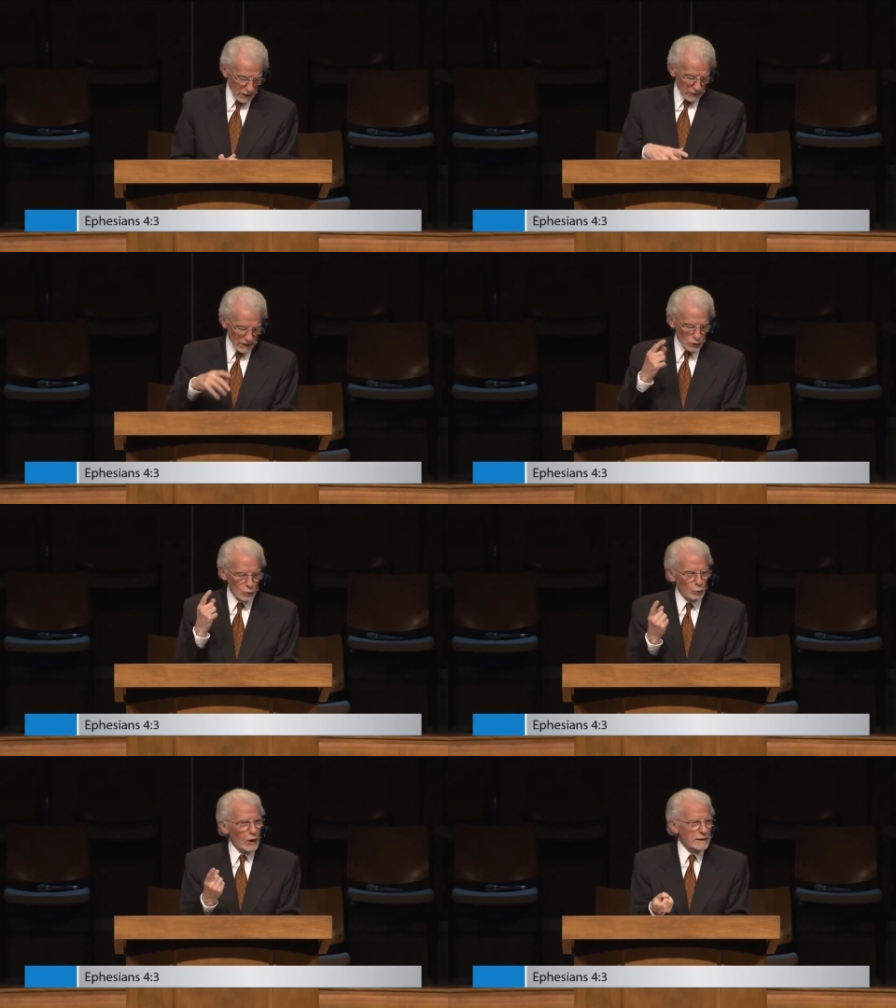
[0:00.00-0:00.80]
There is
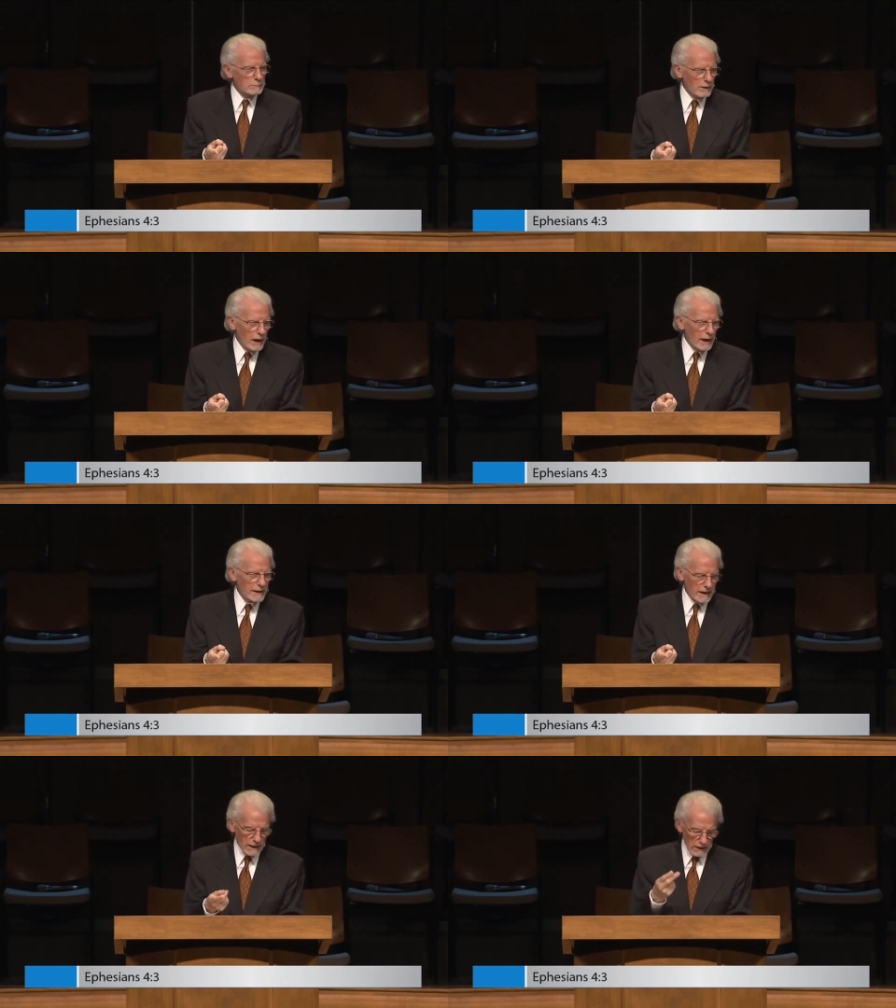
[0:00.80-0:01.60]
one
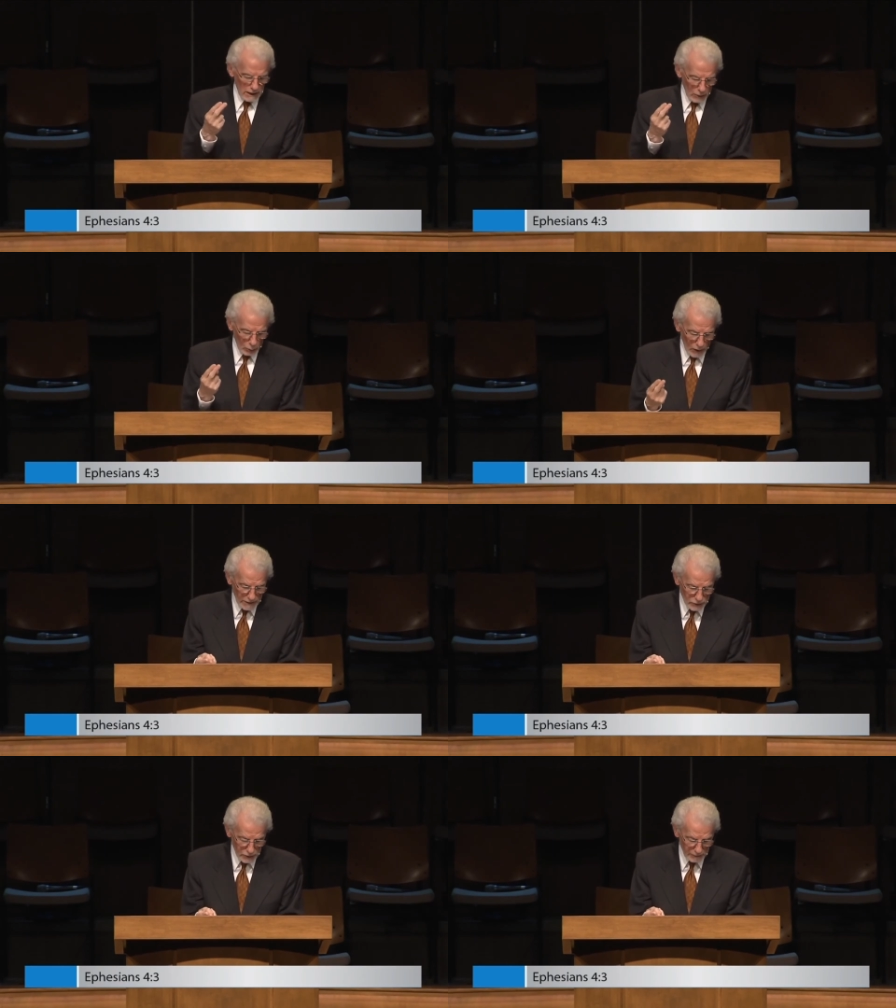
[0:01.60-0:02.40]
body, one